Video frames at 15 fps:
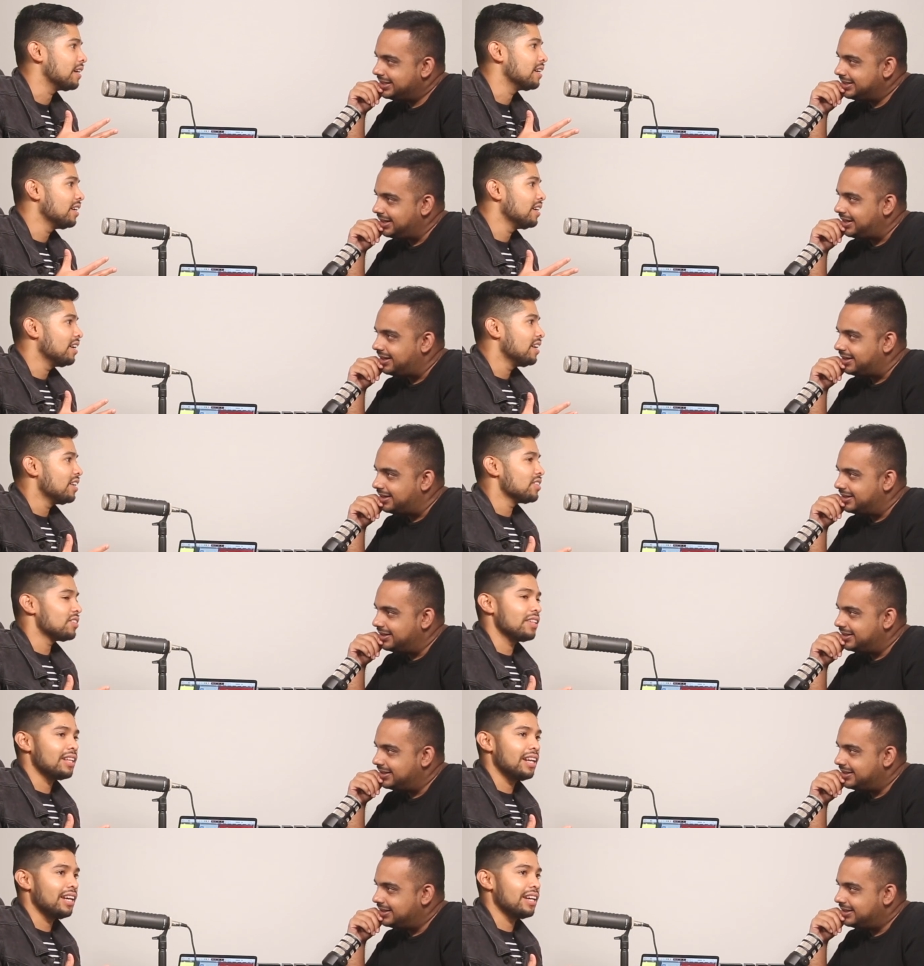Speaker 1: Yeah. So
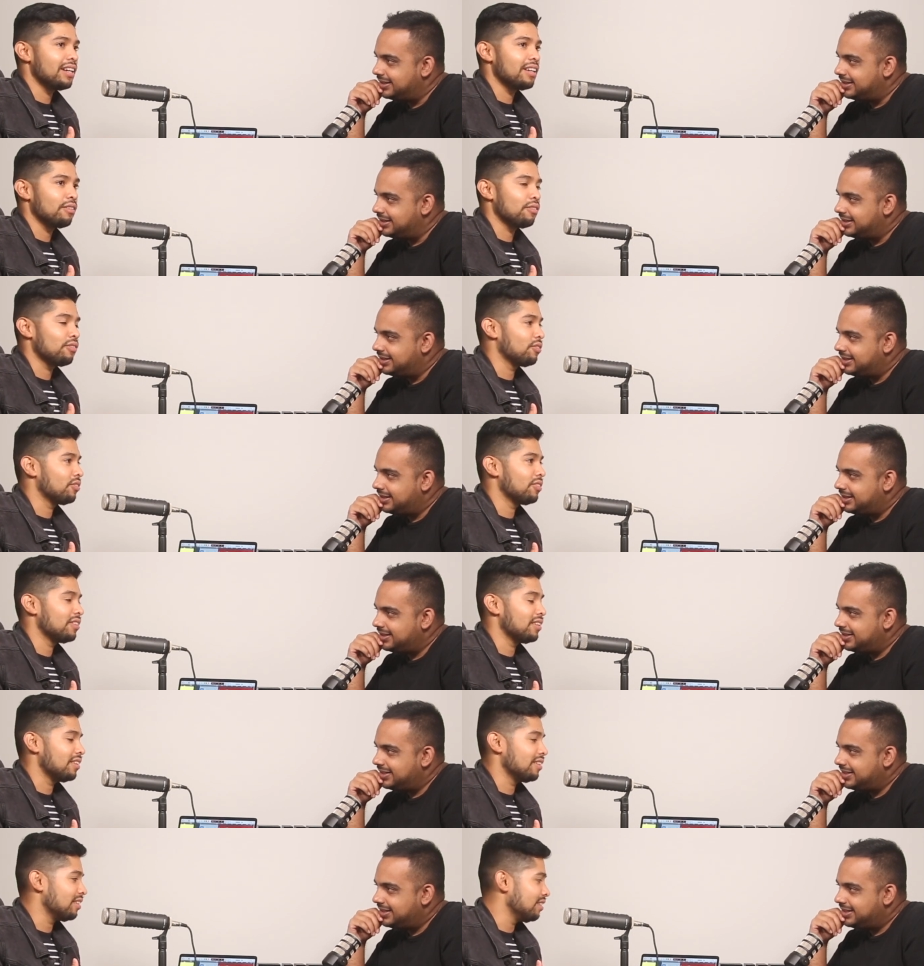they're like,
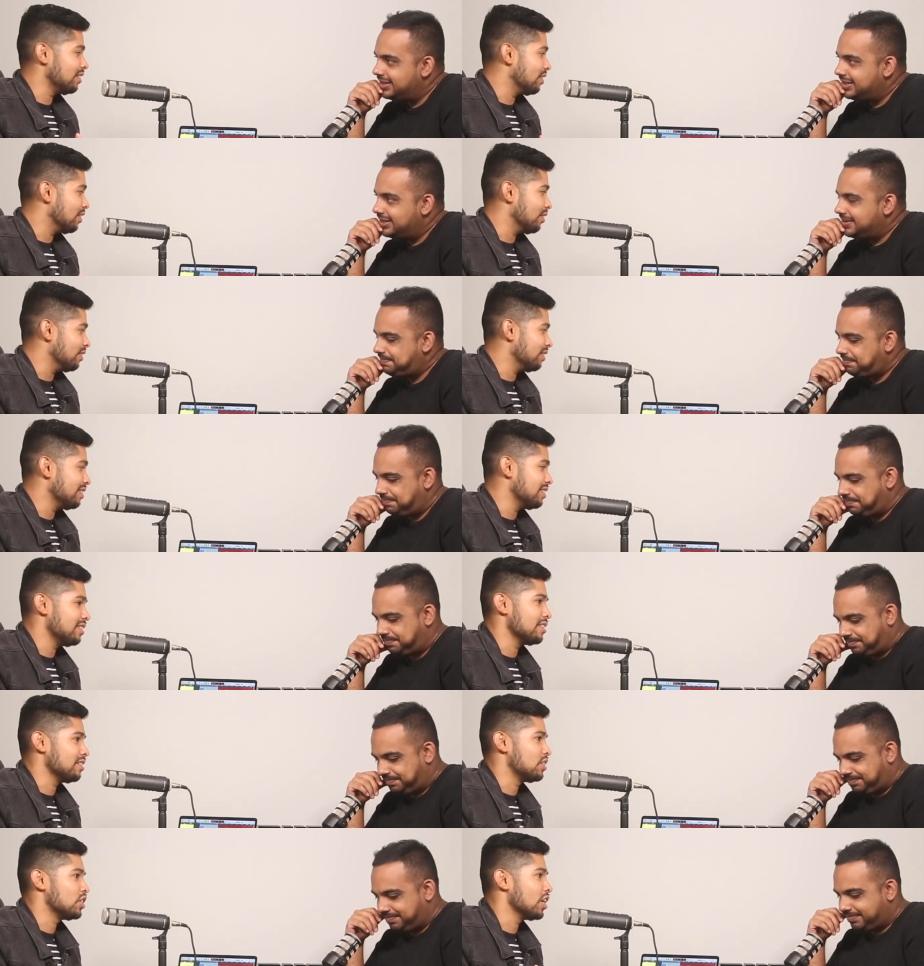you know, it's
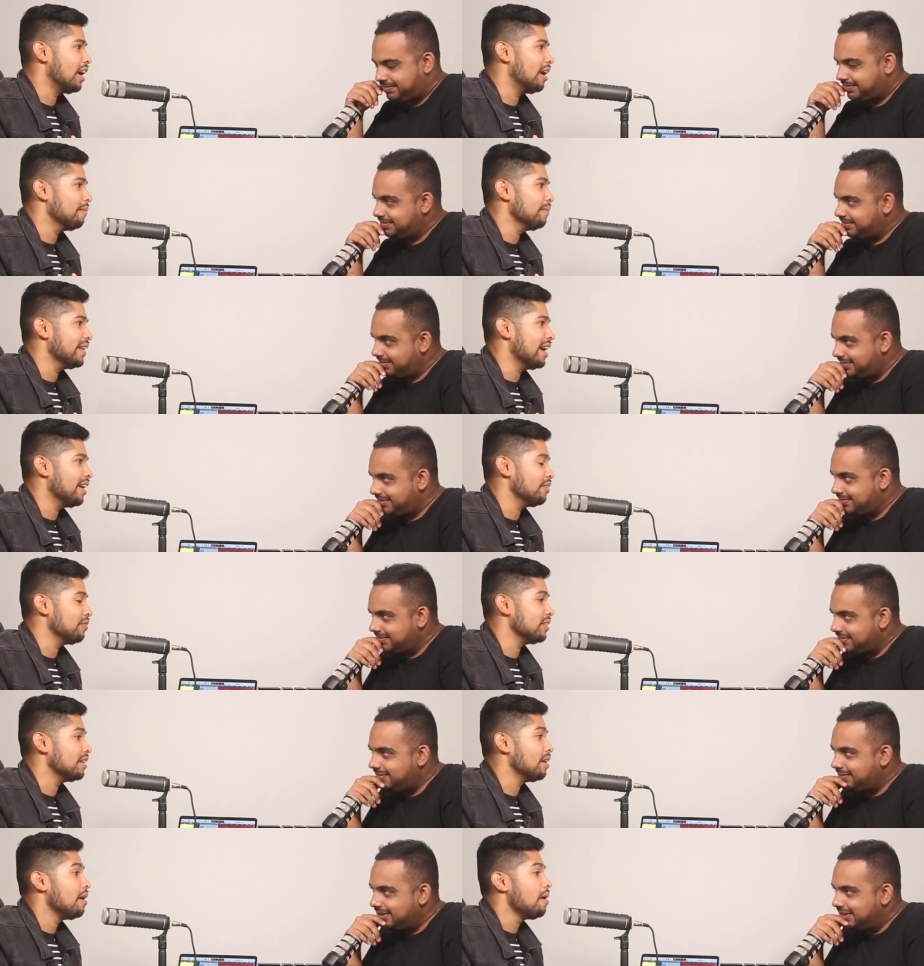a charm now. If it,